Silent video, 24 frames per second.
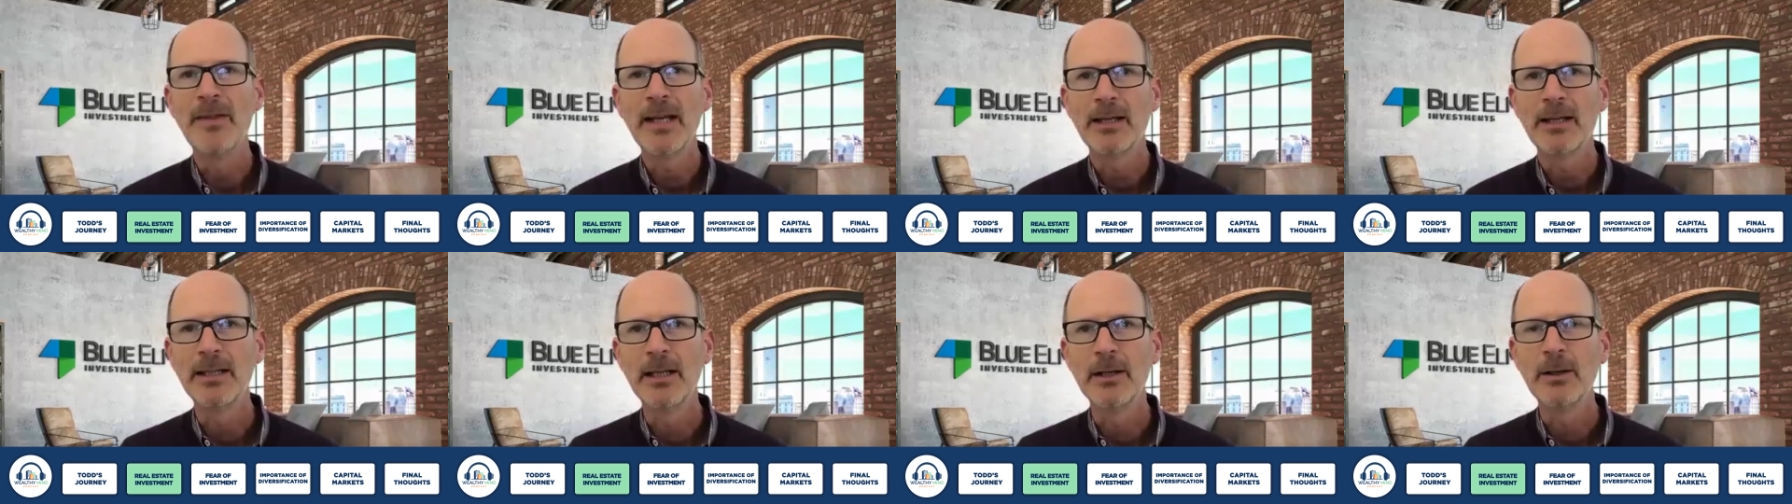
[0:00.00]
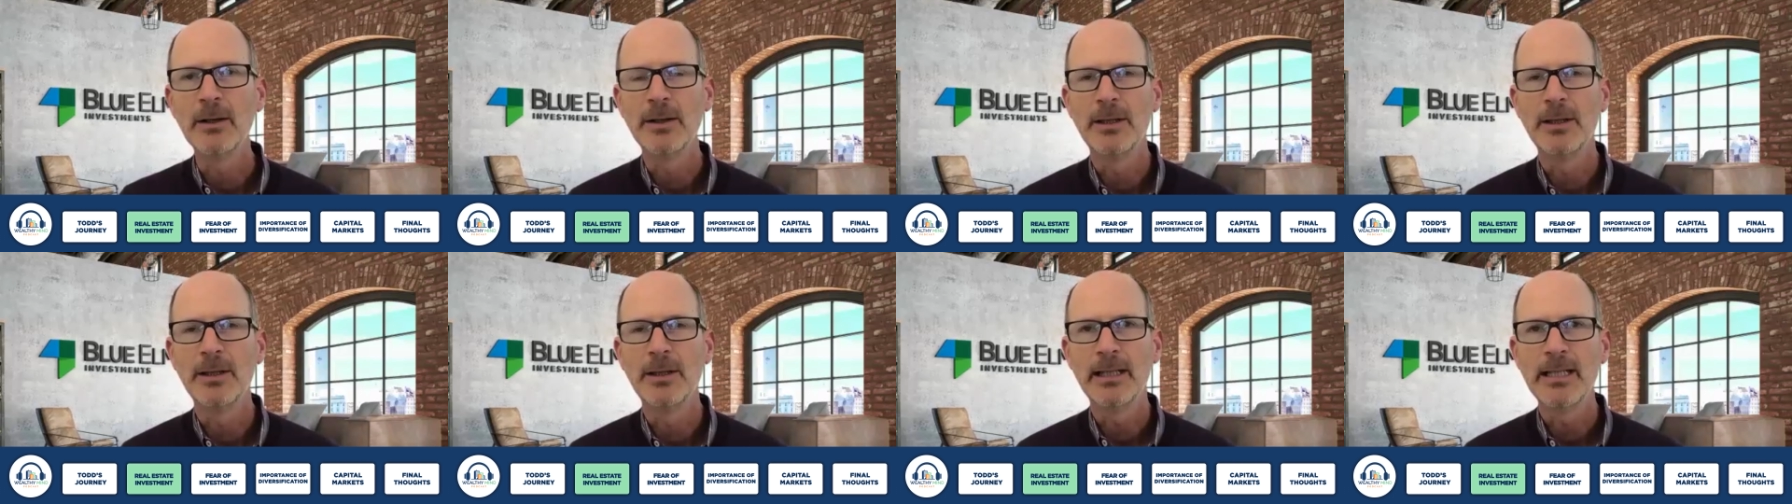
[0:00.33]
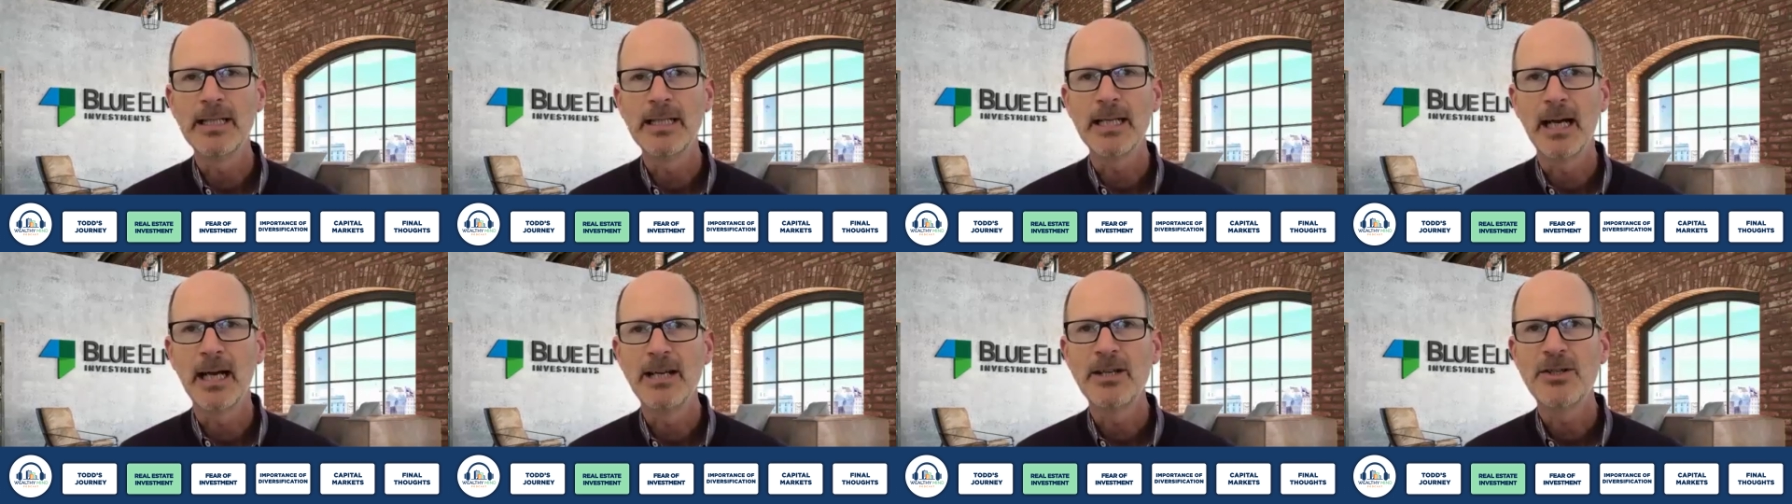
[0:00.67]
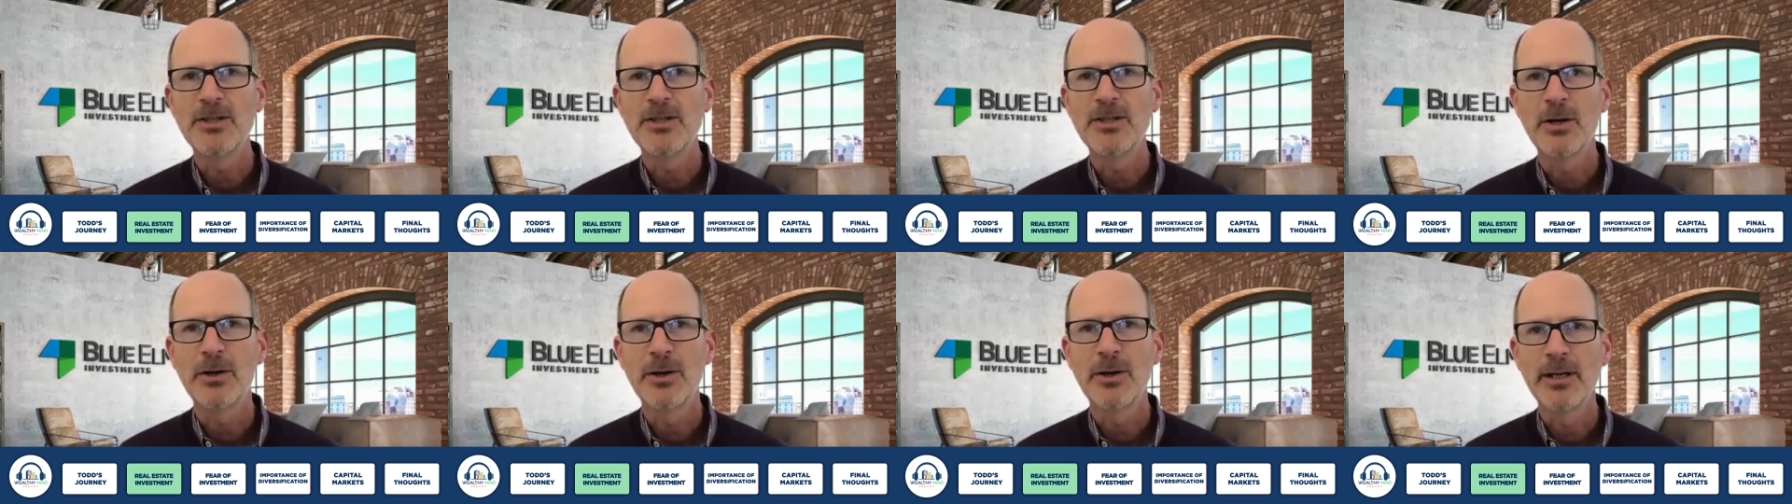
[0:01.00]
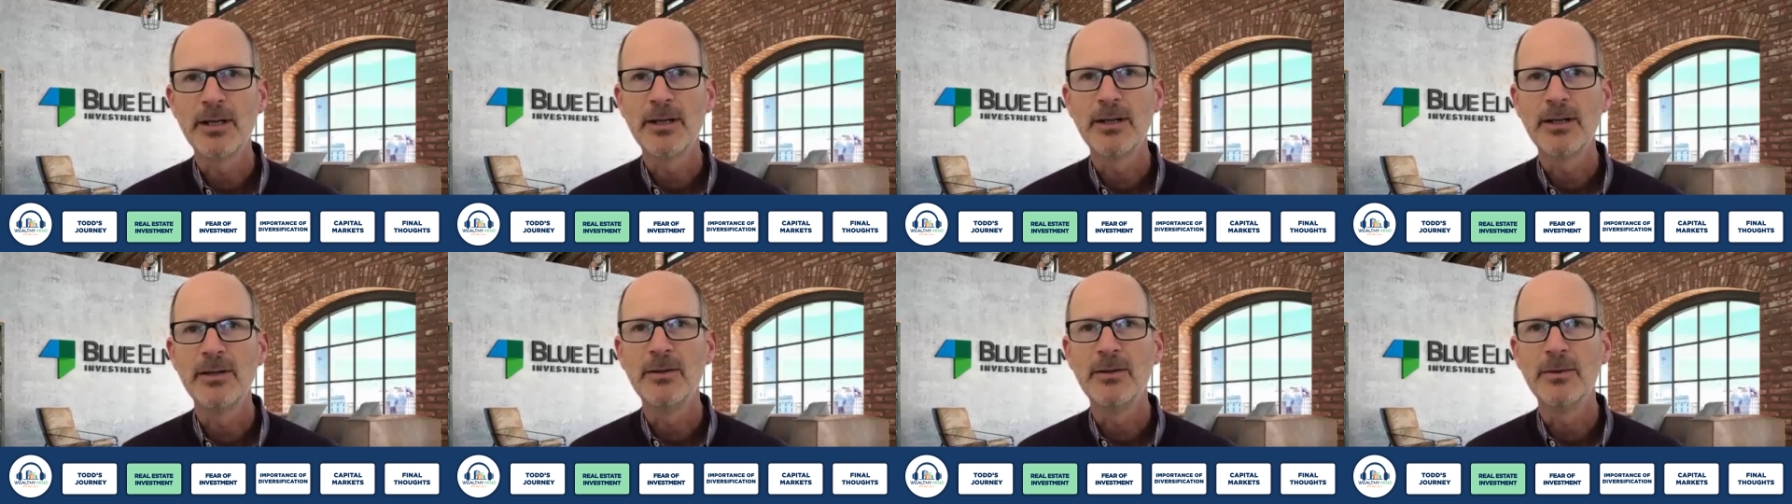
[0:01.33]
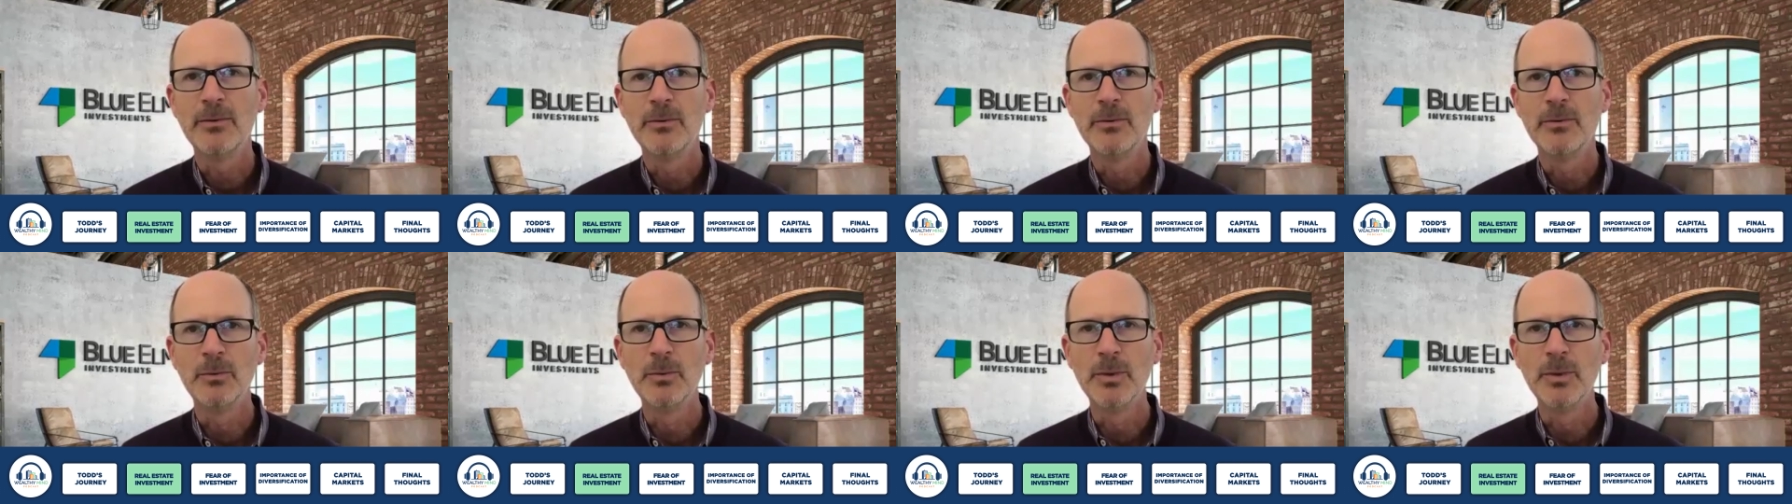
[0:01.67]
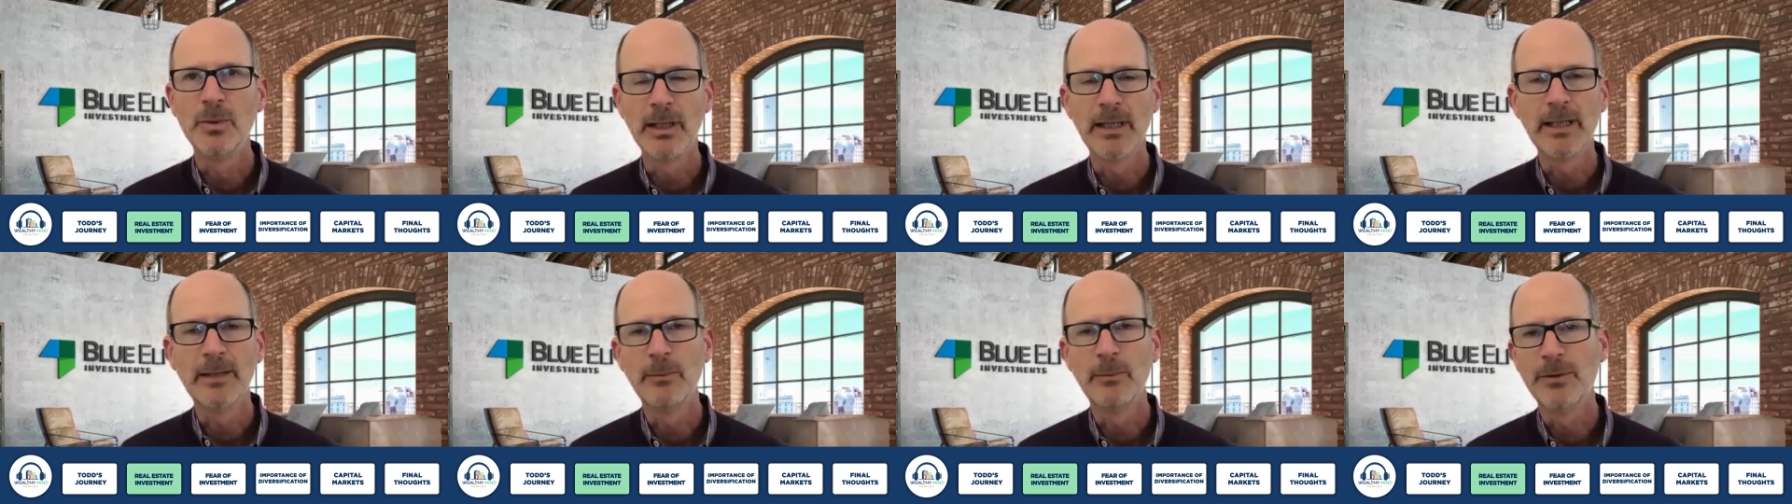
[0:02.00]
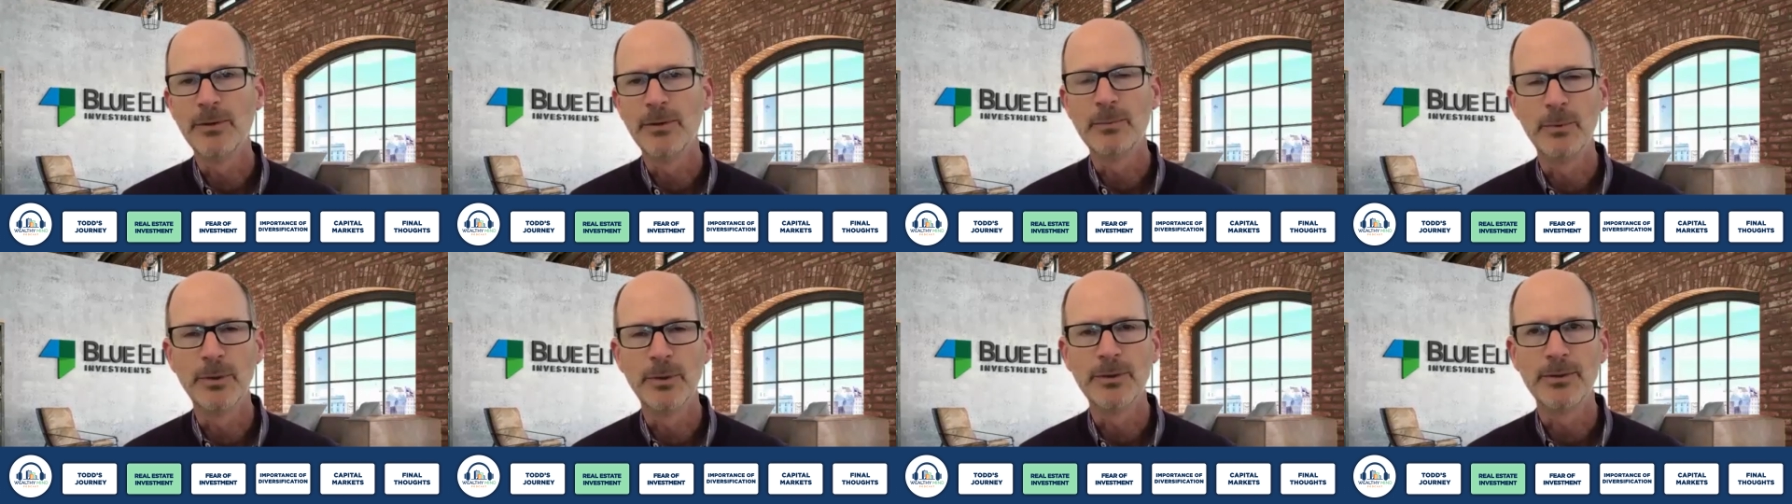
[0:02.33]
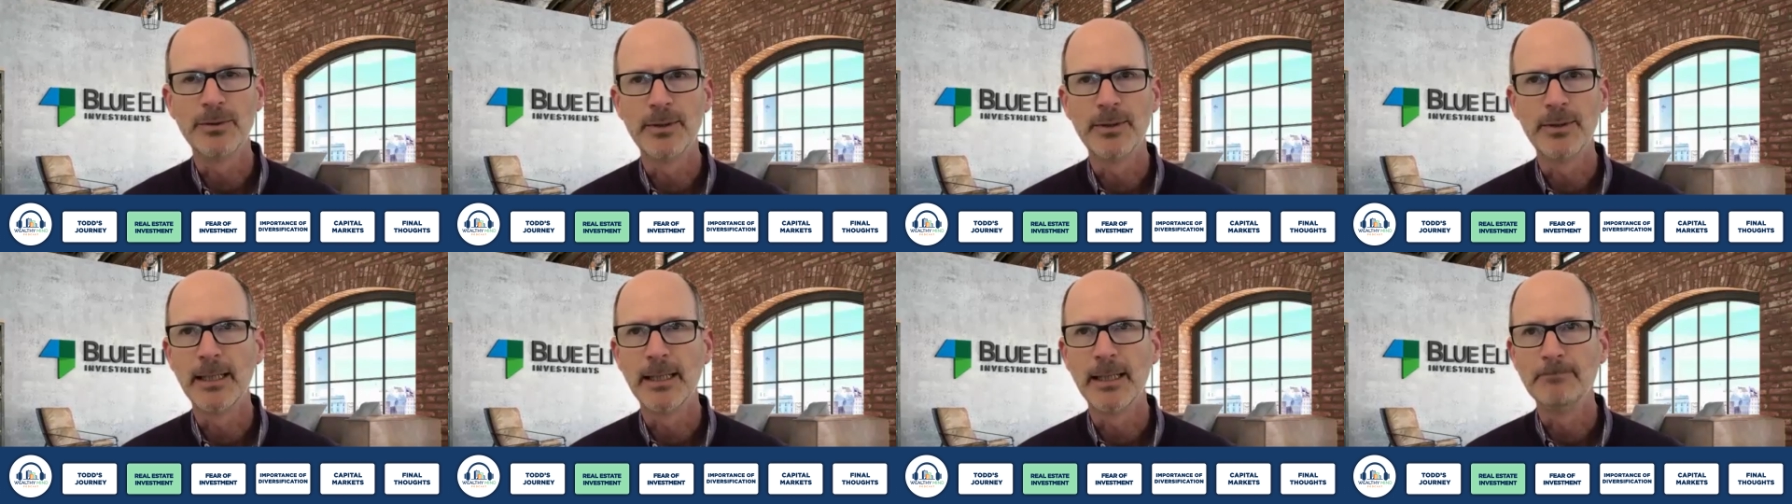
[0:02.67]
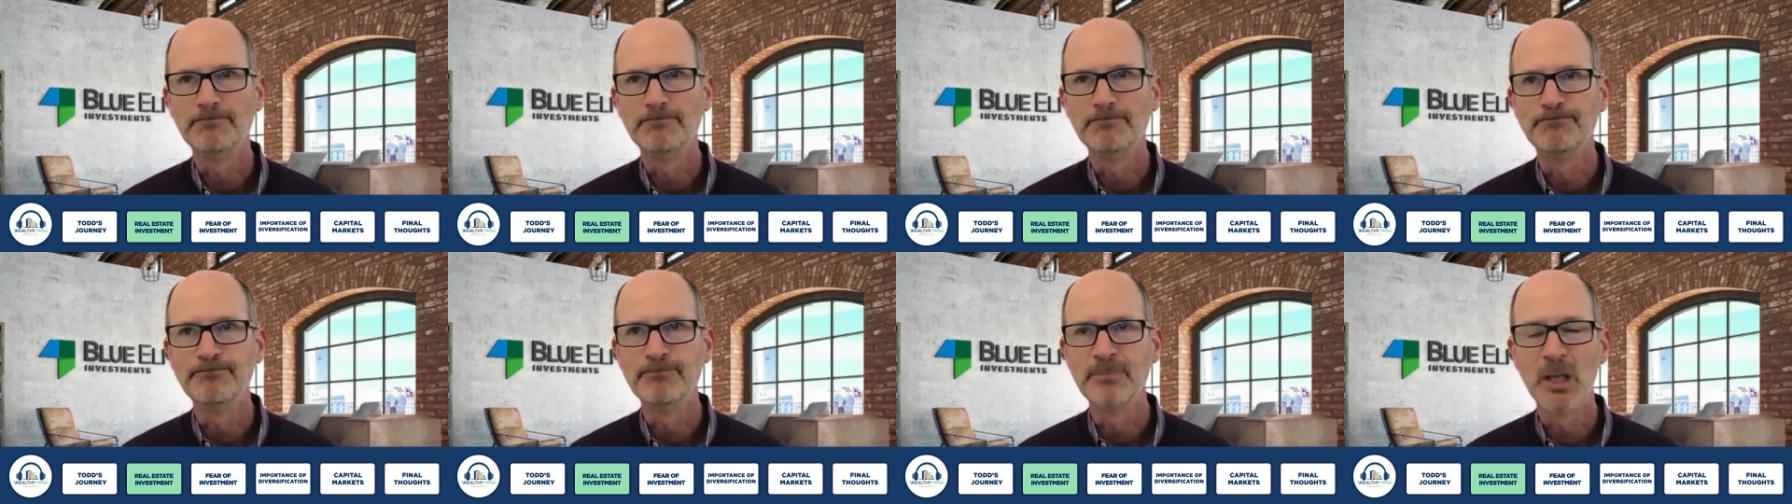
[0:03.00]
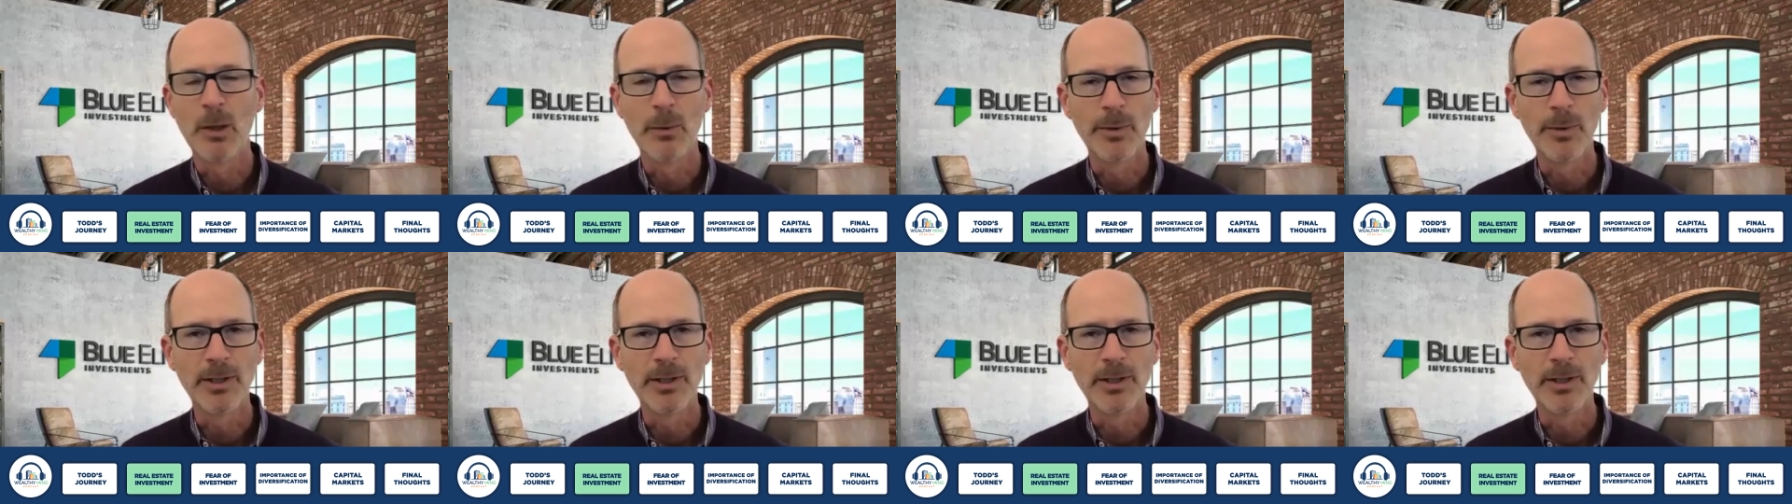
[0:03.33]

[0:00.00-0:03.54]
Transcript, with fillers: I think you know at least I started really with with um,